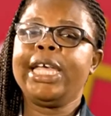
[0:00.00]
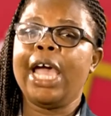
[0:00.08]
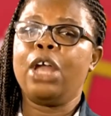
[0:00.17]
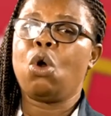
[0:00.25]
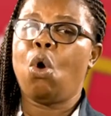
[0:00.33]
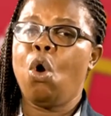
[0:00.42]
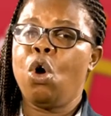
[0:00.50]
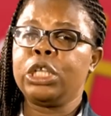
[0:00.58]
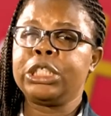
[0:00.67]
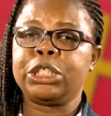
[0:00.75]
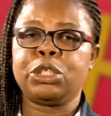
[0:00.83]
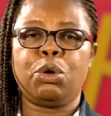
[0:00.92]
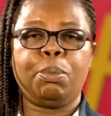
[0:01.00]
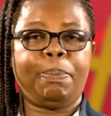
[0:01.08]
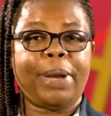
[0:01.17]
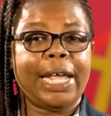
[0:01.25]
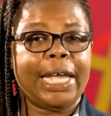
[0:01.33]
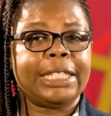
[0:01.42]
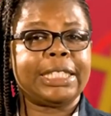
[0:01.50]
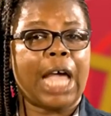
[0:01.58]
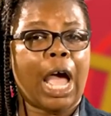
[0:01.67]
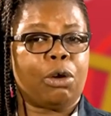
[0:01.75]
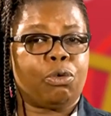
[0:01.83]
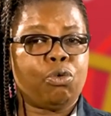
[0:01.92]
can also place
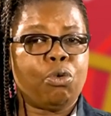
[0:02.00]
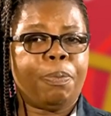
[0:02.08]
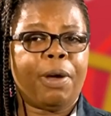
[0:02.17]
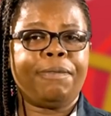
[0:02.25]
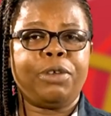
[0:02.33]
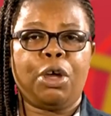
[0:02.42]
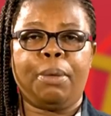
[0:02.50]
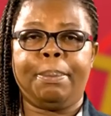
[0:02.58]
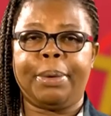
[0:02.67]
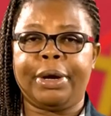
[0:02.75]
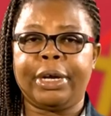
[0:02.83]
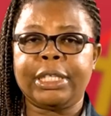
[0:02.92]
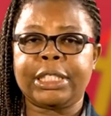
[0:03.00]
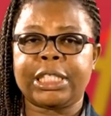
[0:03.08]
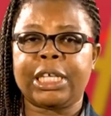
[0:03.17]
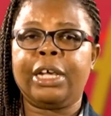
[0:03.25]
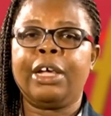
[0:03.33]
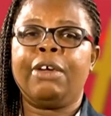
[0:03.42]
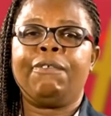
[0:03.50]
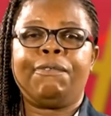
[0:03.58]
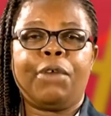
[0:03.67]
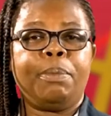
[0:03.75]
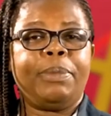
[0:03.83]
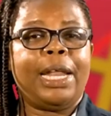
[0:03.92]
a group of numbers
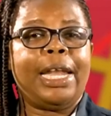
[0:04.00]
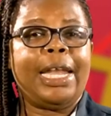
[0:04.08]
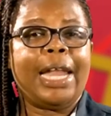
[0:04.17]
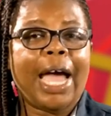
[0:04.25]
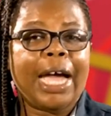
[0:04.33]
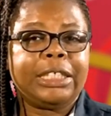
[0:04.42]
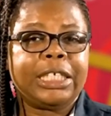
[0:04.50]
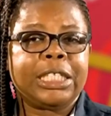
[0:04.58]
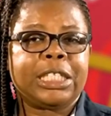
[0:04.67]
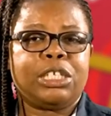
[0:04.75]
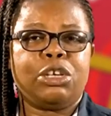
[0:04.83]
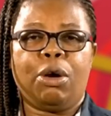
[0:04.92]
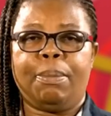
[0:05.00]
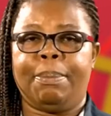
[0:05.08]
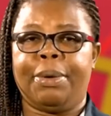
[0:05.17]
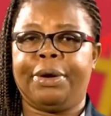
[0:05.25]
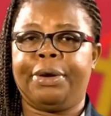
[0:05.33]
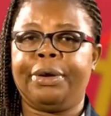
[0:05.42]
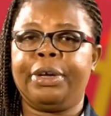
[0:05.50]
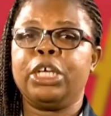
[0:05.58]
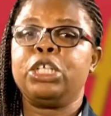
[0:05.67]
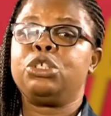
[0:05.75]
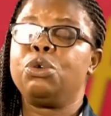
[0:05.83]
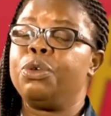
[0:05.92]
from the largest number
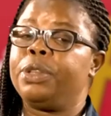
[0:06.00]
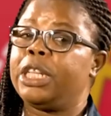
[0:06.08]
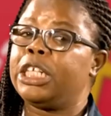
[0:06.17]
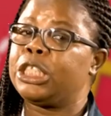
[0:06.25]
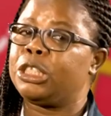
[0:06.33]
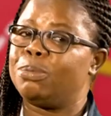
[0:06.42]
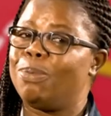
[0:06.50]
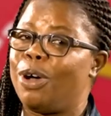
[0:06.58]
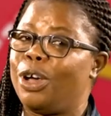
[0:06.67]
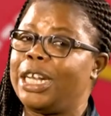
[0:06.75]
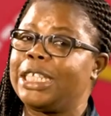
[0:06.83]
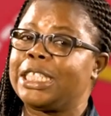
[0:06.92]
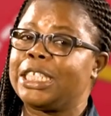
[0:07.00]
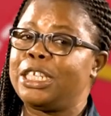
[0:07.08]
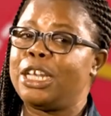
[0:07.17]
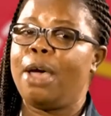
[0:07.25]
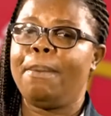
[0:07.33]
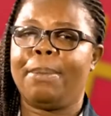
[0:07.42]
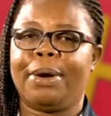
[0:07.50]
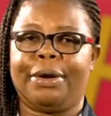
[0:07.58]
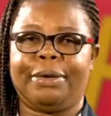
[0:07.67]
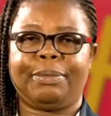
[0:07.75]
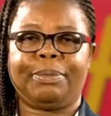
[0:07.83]
to the smallest number.